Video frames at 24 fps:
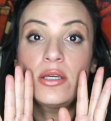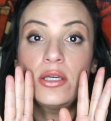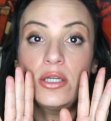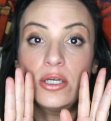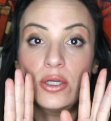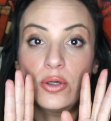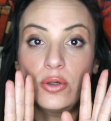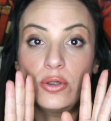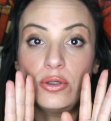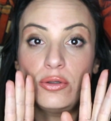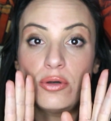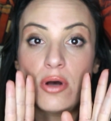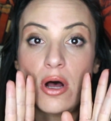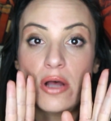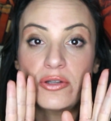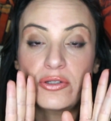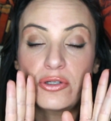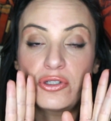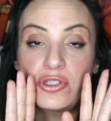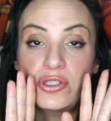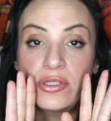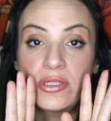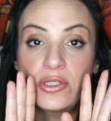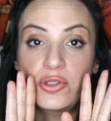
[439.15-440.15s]
You know who
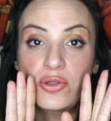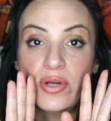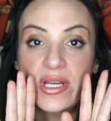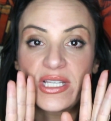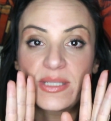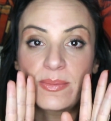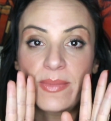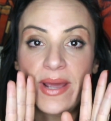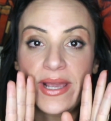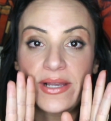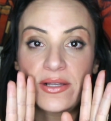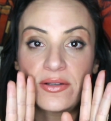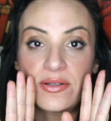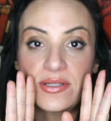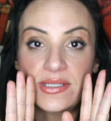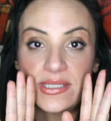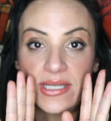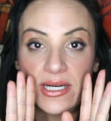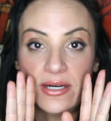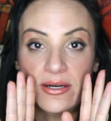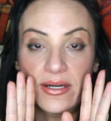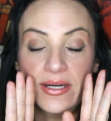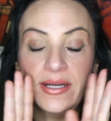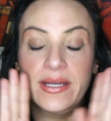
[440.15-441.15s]
also shouldn't trust Michael?
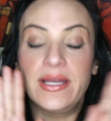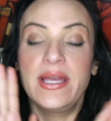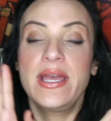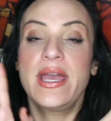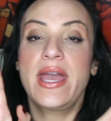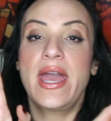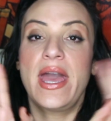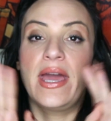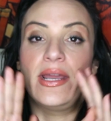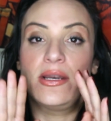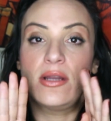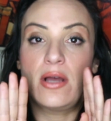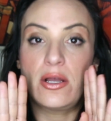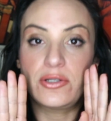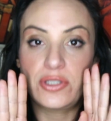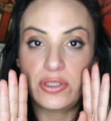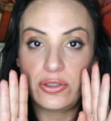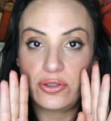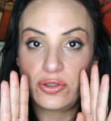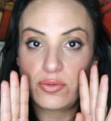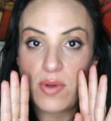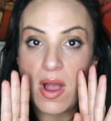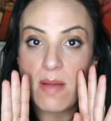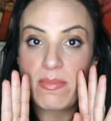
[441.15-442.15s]
Sarah. And
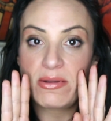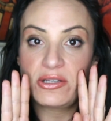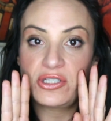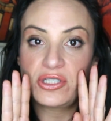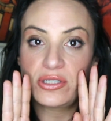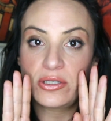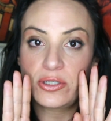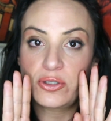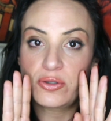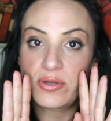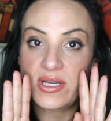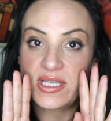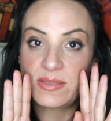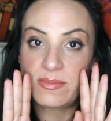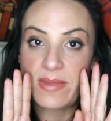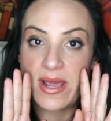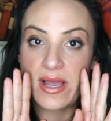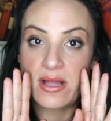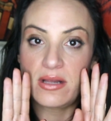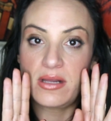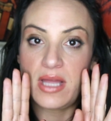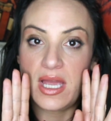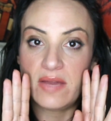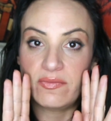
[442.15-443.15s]
also probably shouldn't trust
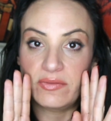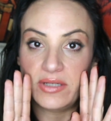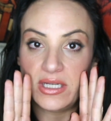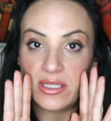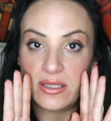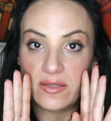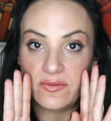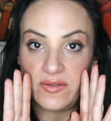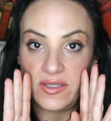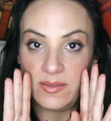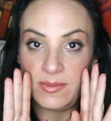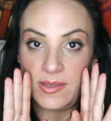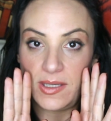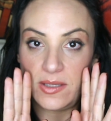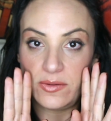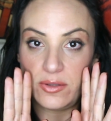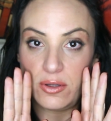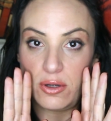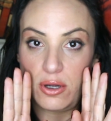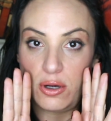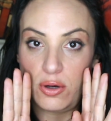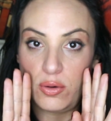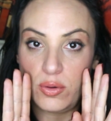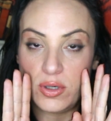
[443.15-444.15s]
Michael? Every other female in
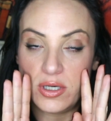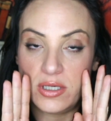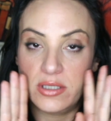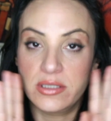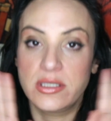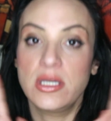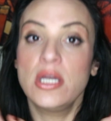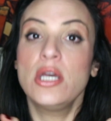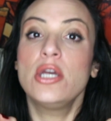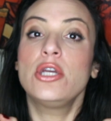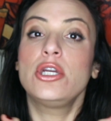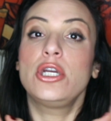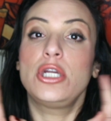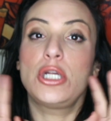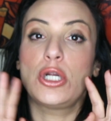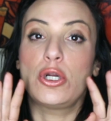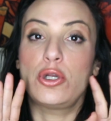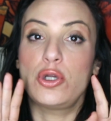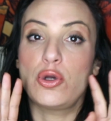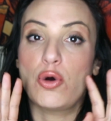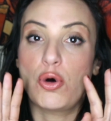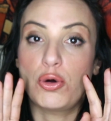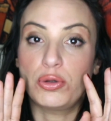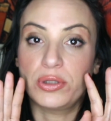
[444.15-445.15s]
the whole world. You
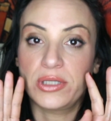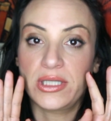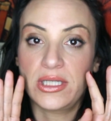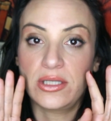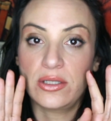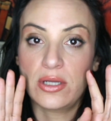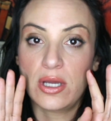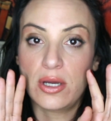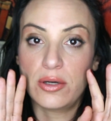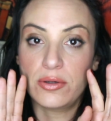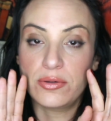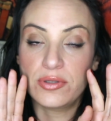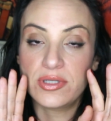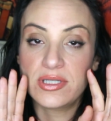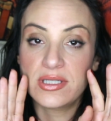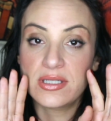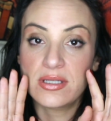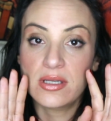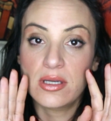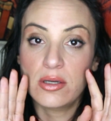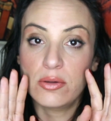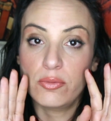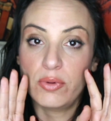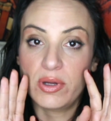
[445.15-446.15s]
know who only
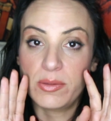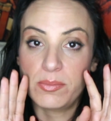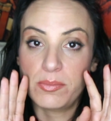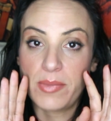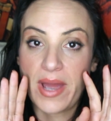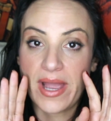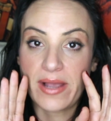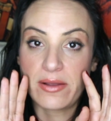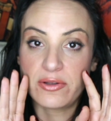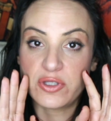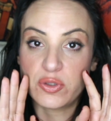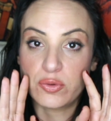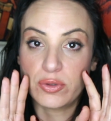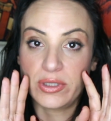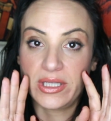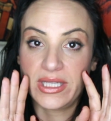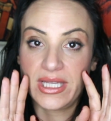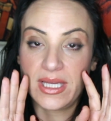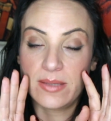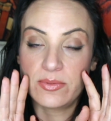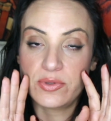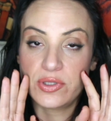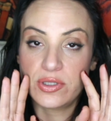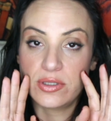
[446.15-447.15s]
knows what Michael's
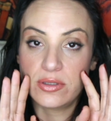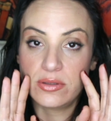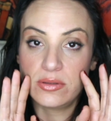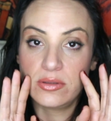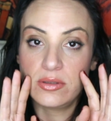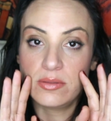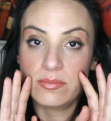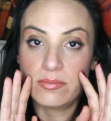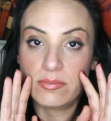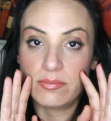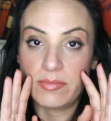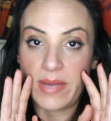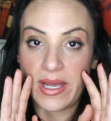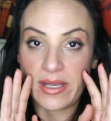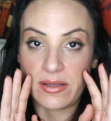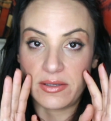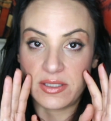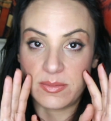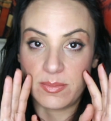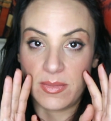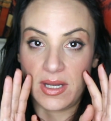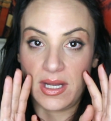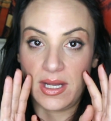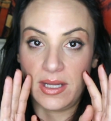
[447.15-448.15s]
really up to?
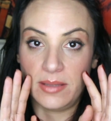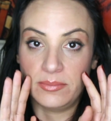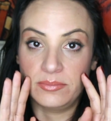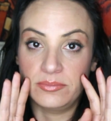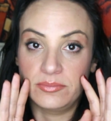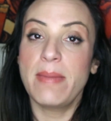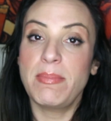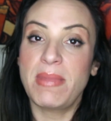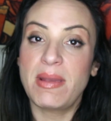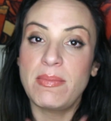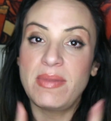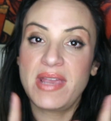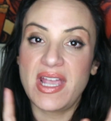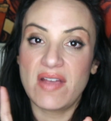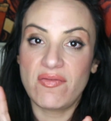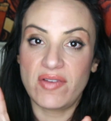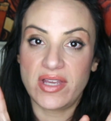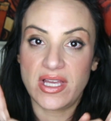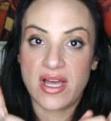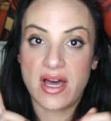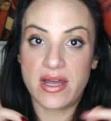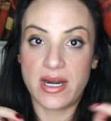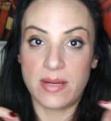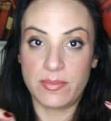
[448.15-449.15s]
Michael's mom. And maybe
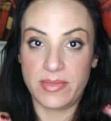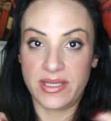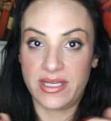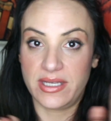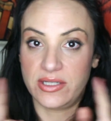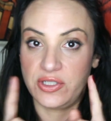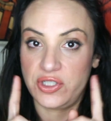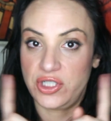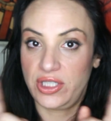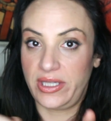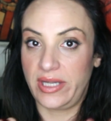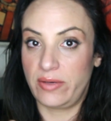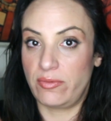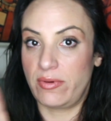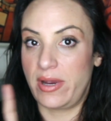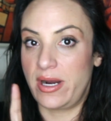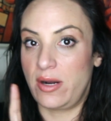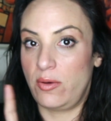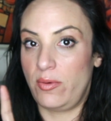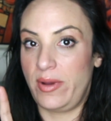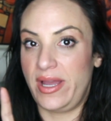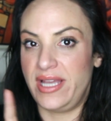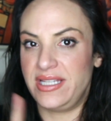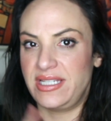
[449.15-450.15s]
Aviana, because she like
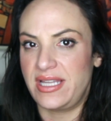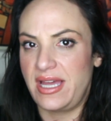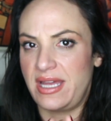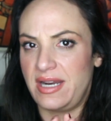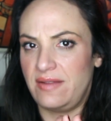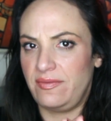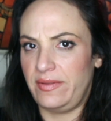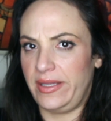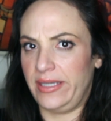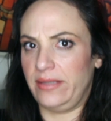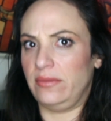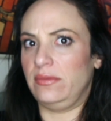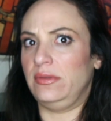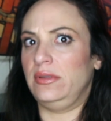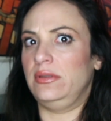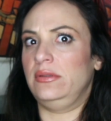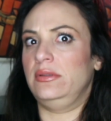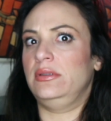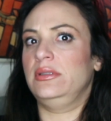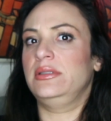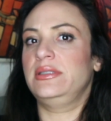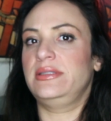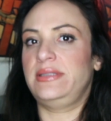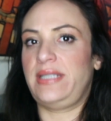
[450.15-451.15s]
right away is kind of like,
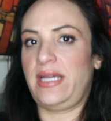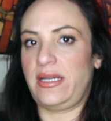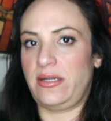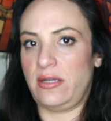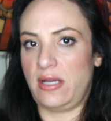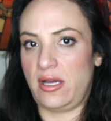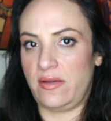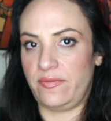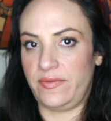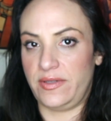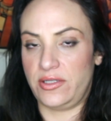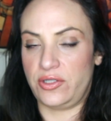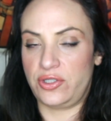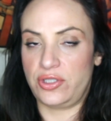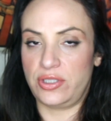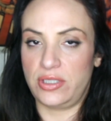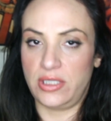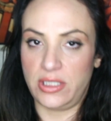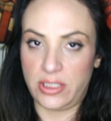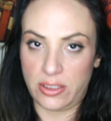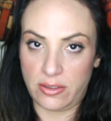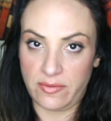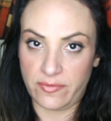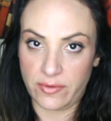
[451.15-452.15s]
whoa, standoffish,
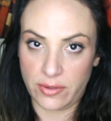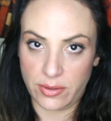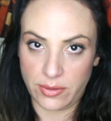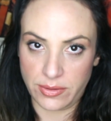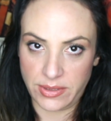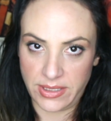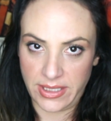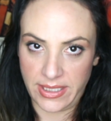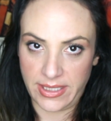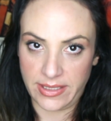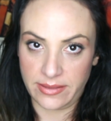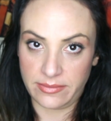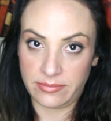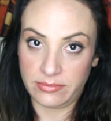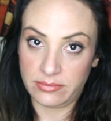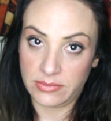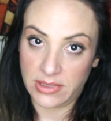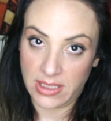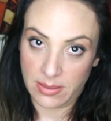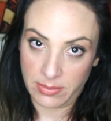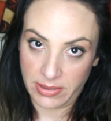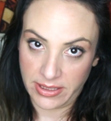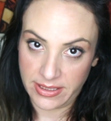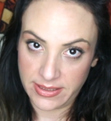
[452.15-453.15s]
you know, of her own dad.
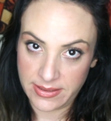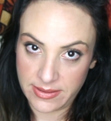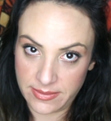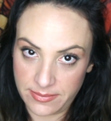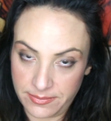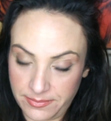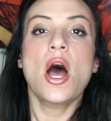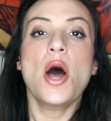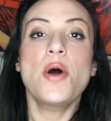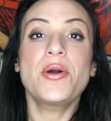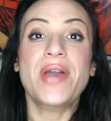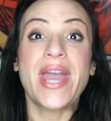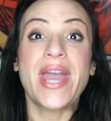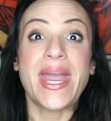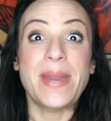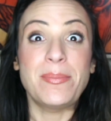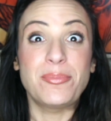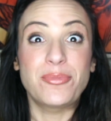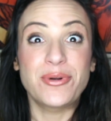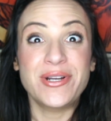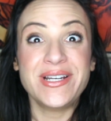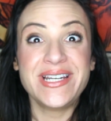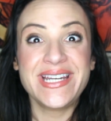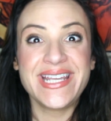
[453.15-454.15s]
God bless. Okay,
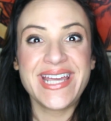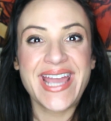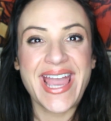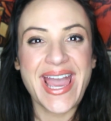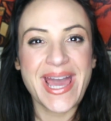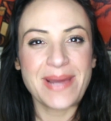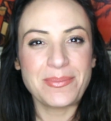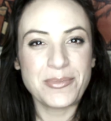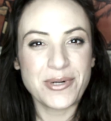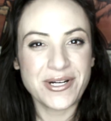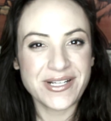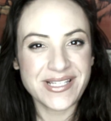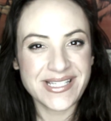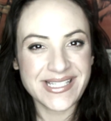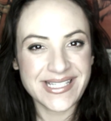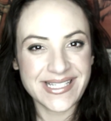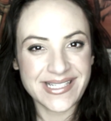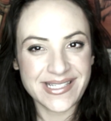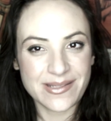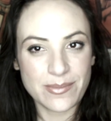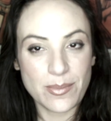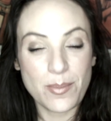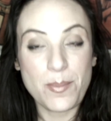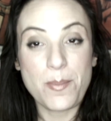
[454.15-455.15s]
Brittany and
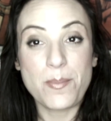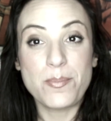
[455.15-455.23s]
Marcelino.